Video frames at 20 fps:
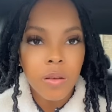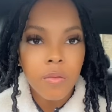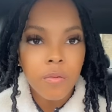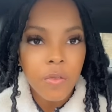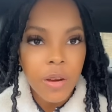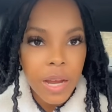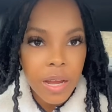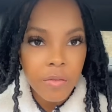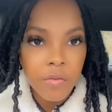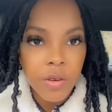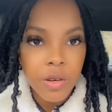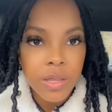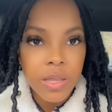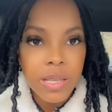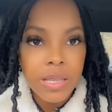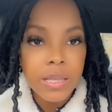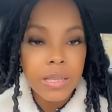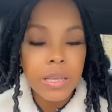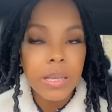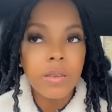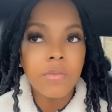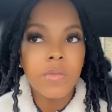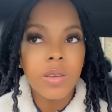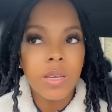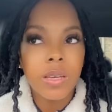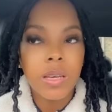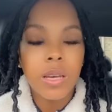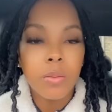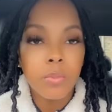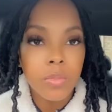forever. This
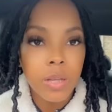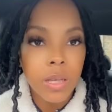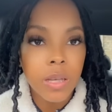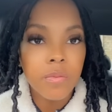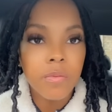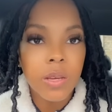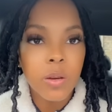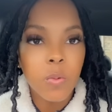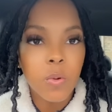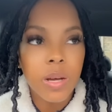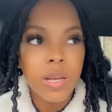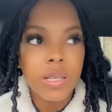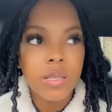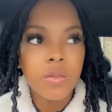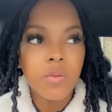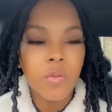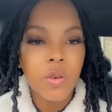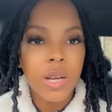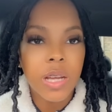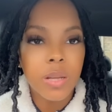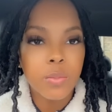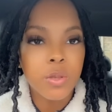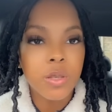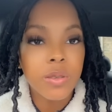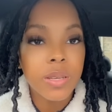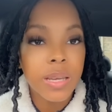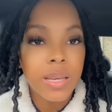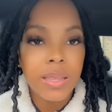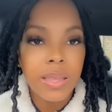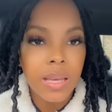leaving, him leaving was for him to
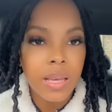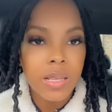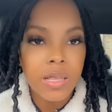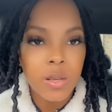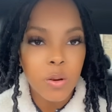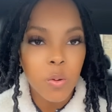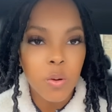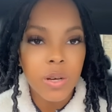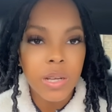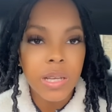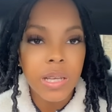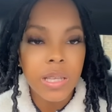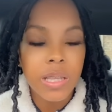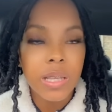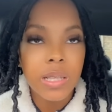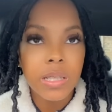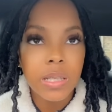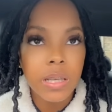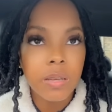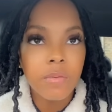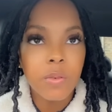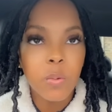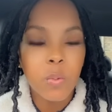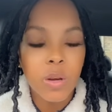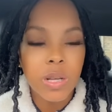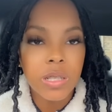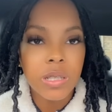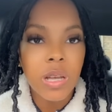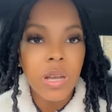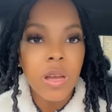get things in order. This leaving
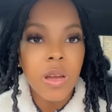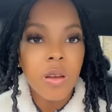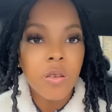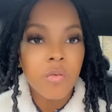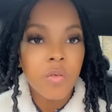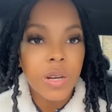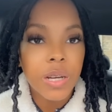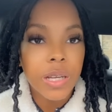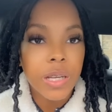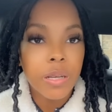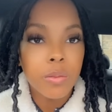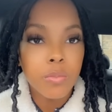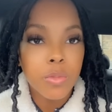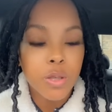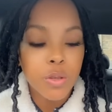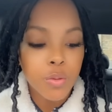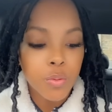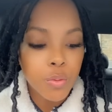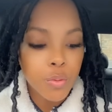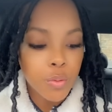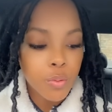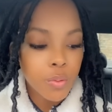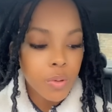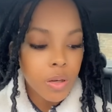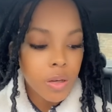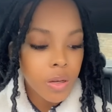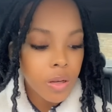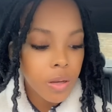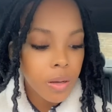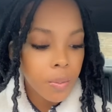was for him to,
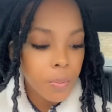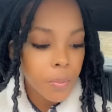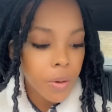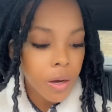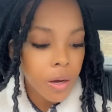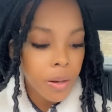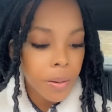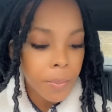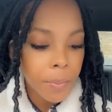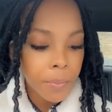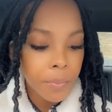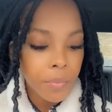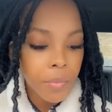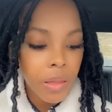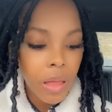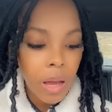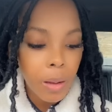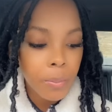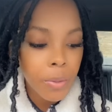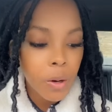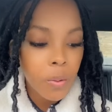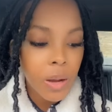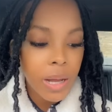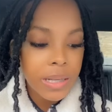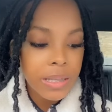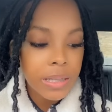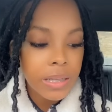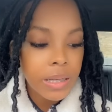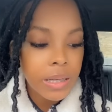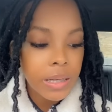um, like
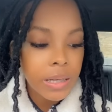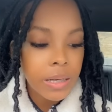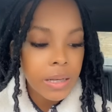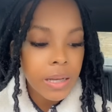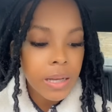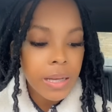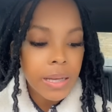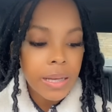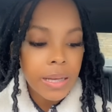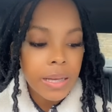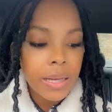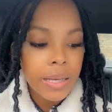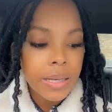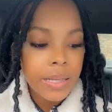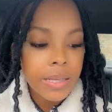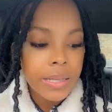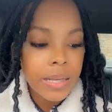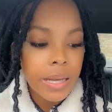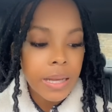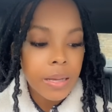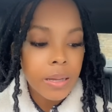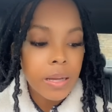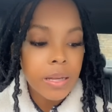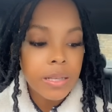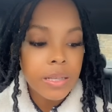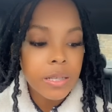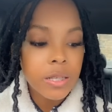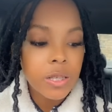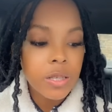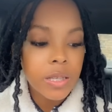Boaz did, he said
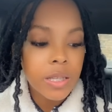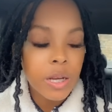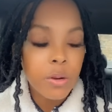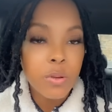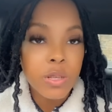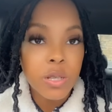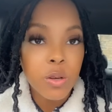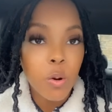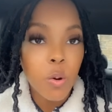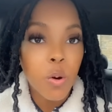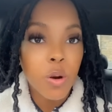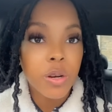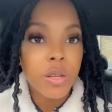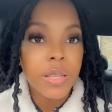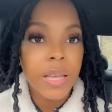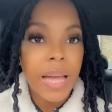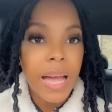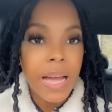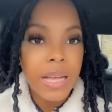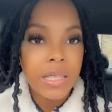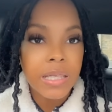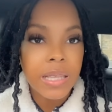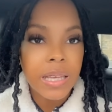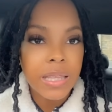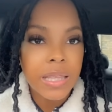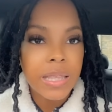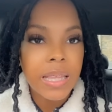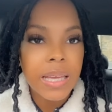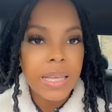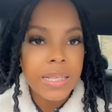essentially there was an order that had
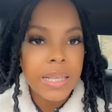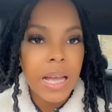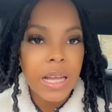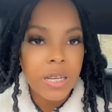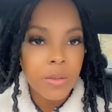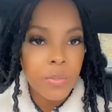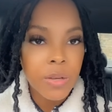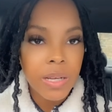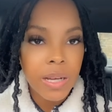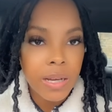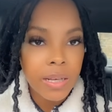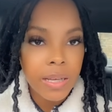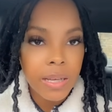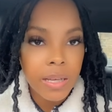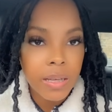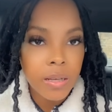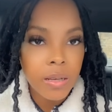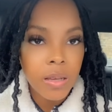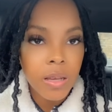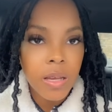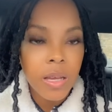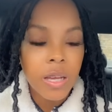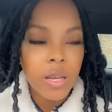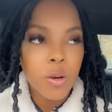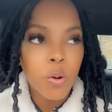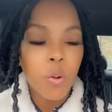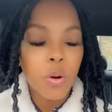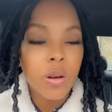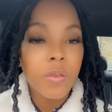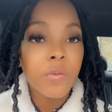that things had to be done in
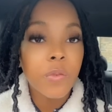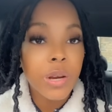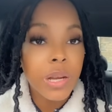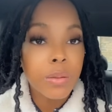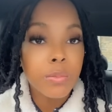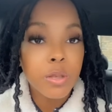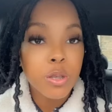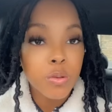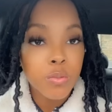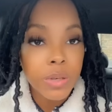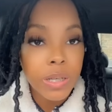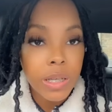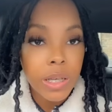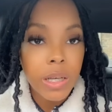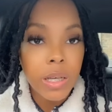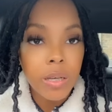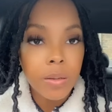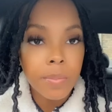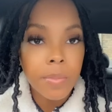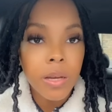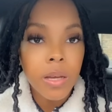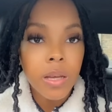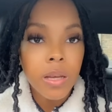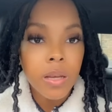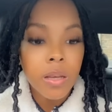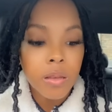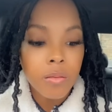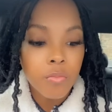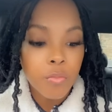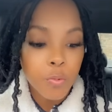in order for him to redeem
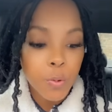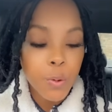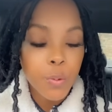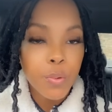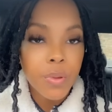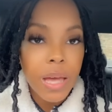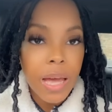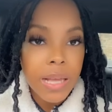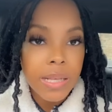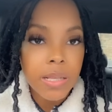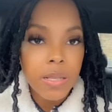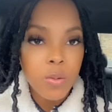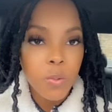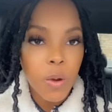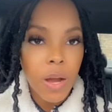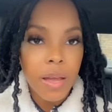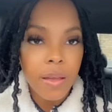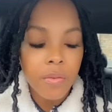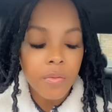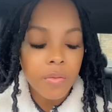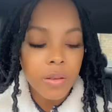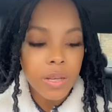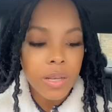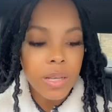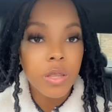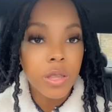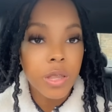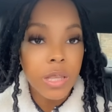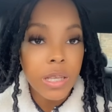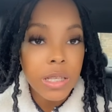Ruth as his wife.
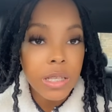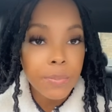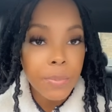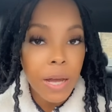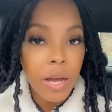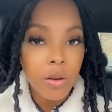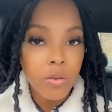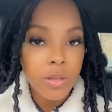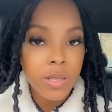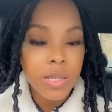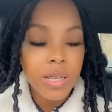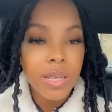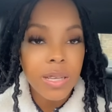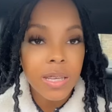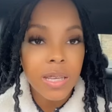This spouse,